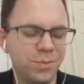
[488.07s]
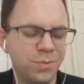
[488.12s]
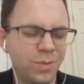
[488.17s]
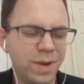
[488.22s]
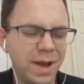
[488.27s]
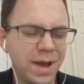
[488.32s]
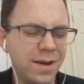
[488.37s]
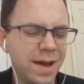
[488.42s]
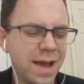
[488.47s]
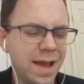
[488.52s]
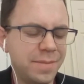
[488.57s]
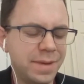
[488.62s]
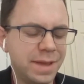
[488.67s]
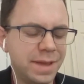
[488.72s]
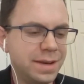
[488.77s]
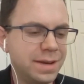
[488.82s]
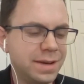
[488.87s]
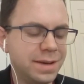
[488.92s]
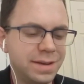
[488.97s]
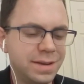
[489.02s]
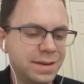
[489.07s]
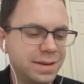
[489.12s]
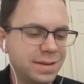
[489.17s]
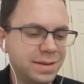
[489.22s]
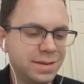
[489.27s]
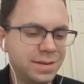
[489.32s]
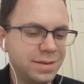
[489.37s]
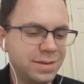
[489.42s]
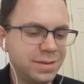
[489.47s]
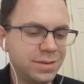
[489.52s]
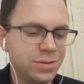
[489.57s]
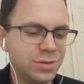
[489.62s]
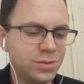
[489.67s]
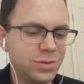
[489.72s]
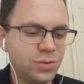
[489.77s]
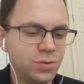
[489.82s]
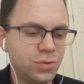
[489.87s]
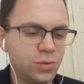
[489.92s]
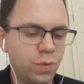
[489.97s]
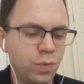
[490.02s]
Wow. I mean,
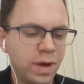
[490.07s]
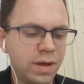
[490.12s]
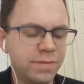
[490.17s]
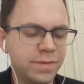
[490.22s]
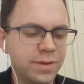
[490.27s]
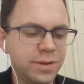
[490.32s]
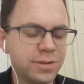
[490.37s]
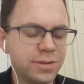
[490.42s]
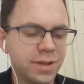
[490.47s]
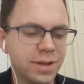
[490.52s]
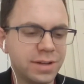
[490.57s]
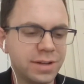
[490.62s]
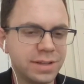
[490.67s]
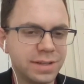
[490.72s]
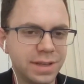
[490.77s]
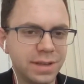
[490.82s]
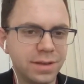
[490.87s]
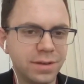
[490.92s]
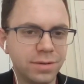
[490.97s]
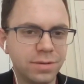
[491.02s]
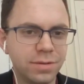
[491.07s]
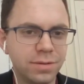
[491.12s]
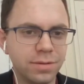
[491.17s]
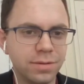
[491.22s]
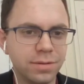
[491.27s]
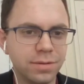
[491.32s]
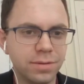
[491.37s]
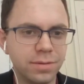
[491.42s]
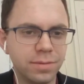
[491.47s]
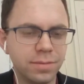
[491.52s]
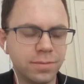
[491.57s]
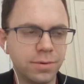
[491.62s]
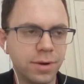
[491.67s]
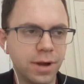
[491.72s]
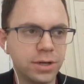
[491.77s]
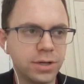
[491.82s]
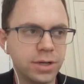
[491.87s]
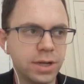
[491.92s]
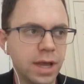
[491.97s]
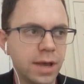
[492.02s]
12 years on a single
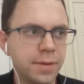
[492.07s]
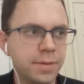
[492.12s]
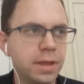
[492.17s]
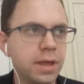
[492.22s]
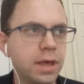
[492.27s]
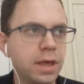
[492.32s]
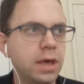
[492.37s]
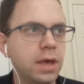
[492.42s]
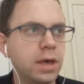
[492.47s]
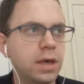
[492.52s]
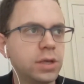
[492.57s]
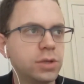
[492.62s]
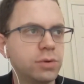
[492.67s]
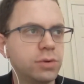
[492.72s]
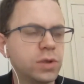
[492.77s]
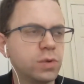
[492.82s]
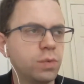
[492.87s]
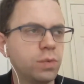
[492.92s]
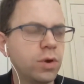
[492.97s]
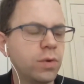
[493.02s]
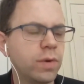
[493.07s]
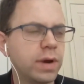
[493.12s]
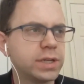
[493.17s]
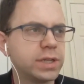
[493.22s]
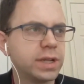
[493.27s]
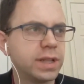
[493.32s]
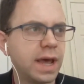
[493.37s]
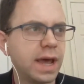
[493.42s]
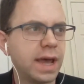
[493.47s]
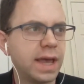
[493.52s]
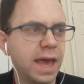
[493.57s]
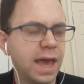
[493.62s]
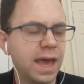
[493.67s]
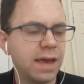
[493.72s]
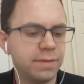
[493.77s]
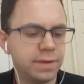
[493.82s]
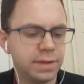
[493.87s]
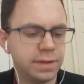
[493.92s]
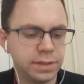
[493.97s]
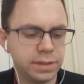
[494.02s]
project. I mean, so there's one question that I
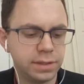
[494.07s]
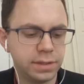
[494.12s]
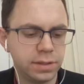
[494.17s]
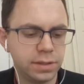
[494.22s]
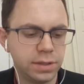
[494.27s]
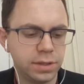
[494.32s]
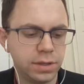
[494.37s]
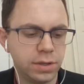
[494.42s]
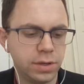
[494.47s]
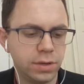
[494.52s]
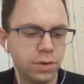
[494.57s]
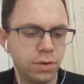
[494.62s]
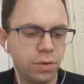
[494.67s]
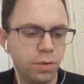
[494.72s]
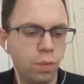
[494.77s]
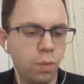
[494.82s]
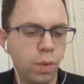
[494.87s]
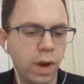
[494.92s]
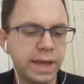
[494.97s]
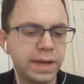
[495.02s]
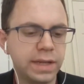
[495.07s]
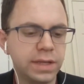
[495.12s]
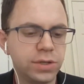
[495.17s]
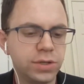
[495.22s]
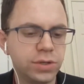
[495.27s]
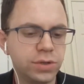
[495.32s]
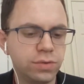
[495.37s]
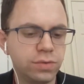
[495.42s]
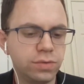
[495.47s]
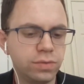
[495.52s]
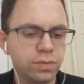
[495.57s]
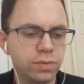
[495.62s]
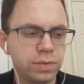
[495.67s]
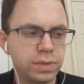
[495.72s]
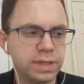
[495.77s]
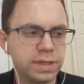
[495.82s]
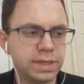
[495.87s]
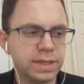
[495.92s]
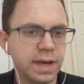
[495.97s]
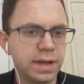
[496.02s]
have is why did you
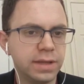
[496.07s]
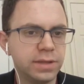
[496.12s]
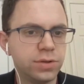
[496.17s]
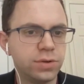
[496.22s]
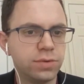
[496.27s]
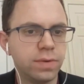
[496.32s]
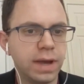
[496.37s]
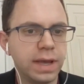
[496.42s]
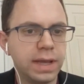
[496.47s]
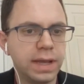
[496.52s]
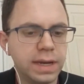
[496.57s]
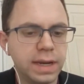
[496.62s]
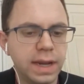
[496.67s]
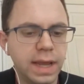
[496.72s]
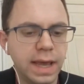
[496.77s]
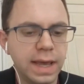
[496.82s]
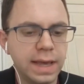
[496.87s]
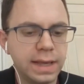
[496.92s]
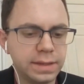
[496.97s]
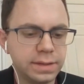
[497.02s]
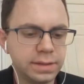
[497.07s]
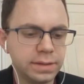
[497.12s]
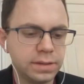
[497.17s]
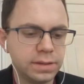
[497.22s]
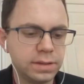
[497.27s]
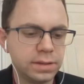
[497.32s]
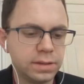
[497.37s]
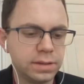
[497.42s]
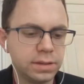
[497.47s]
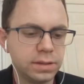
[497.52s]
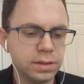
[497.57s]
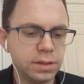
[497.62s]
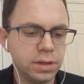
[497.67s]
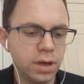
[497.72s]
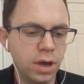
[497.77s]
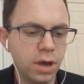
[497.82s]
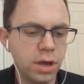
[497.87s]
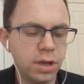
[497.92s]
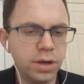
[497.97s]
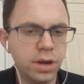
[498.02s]
decide to write it as
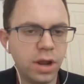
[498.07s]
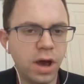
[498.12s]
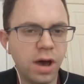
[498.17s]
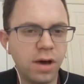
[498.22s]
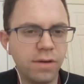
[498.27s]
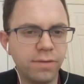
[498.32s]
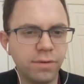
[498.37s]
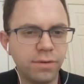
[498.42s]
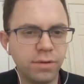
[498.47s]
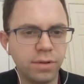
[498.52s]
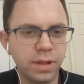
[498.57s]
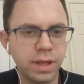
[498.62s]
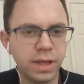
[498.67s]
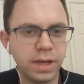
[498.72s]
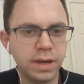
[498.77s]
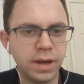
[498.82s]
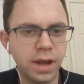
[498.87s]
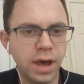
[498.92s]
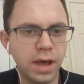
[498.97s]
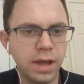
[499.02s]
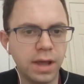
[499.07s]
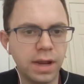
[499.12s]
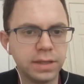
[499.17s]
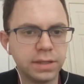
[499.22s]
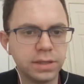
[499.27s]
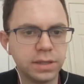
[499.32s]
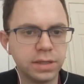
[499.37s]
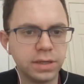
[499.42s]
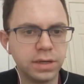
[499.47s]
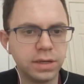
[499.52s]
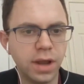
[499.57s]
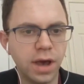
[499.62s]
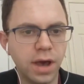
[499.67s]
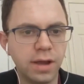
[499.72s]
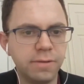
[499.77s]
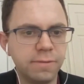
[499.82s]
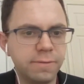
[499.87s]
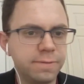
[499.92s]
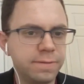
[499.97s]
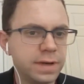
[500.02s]
a novel and not as a
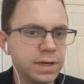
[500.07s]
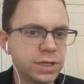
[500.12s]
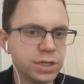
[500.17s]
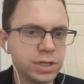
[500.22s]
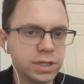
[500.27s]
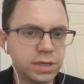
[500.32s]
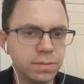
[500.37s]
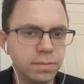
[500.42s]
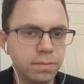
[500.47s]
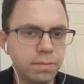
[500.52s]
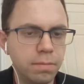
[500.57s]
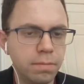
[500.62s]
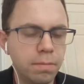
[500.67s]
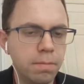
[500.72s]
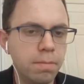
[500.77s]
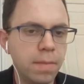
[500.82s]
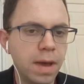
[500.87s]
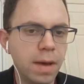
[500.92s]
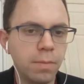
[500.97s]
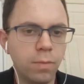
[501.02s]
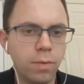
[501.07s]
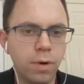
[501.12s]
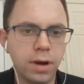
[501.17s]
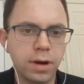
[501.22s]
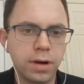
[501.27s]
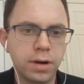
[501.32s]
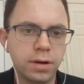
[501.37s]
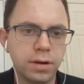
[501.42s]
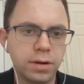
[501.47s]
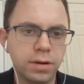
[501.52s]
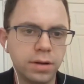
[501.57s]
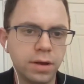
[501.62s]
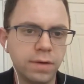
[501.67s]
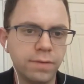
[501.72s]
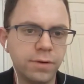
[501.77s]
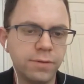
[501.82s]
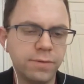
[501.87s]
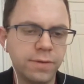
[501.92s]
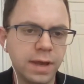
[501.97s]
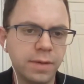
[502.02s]
nonfiction memoir
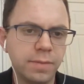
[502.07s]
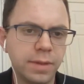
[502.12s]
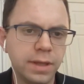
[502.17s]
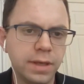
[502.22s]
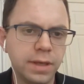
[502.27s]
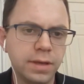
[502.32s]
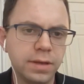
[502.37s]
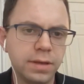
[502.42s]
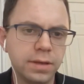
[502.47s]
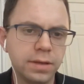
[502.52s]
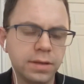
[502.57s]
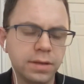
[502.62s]
of your family?